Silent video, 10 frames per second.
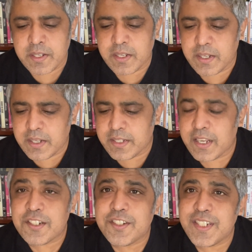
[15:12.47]

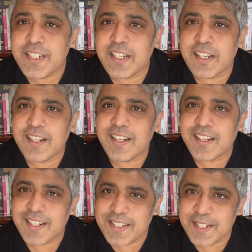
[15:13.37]
Yash ji
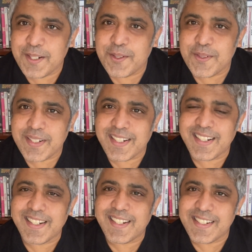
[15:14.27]
continued
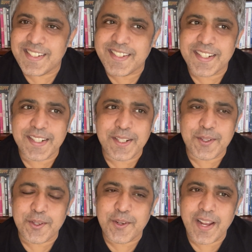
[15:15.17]
his journey,
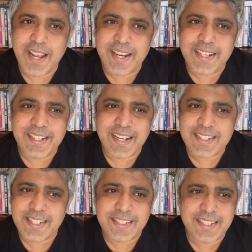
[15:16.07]
and as
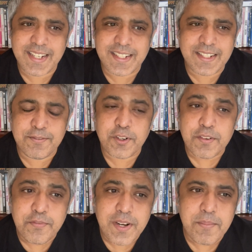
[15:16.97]
I said, for a
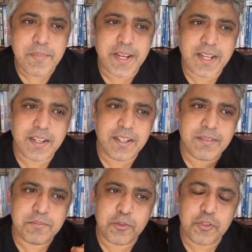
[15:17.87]
filmmaker
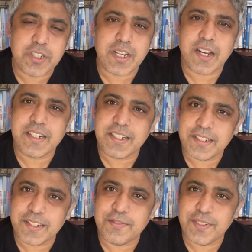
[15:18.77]
who started
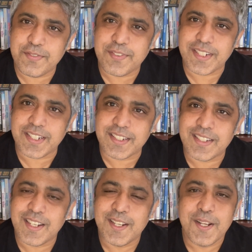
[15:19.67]
in the 50s
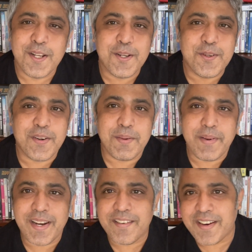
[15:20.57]
to
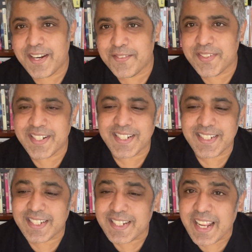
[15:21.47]
remain relevant
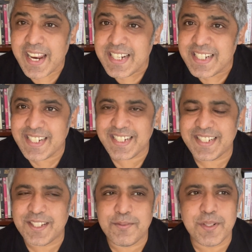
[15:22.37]
in the
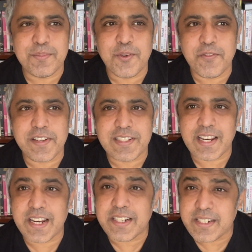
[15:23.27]
90s with movies
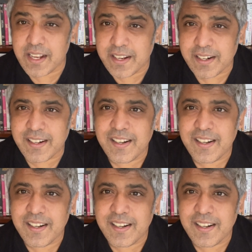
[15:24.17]
like Dar,